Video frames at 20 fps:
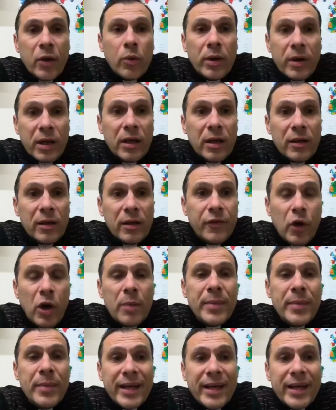were a few
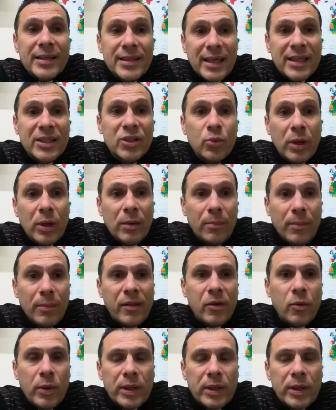Americans as well, by
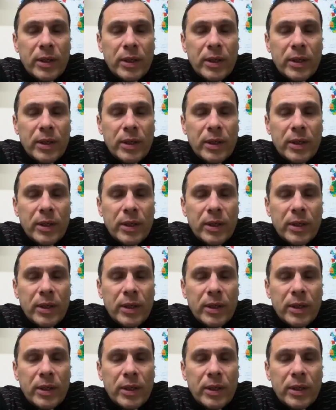the way.